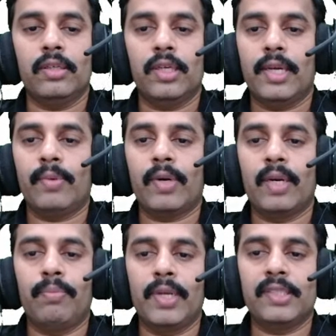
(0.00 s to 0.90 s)
I am
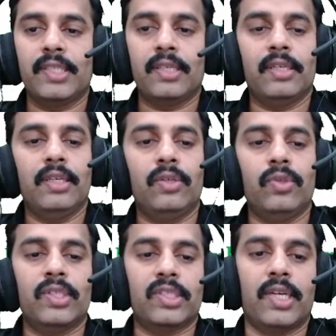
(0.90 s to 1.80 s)
replacing into
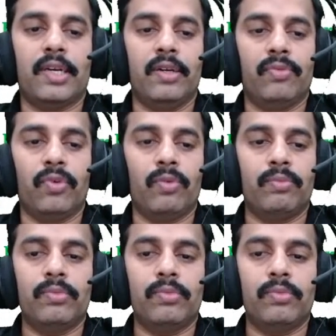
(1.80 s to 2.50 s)
the standard form.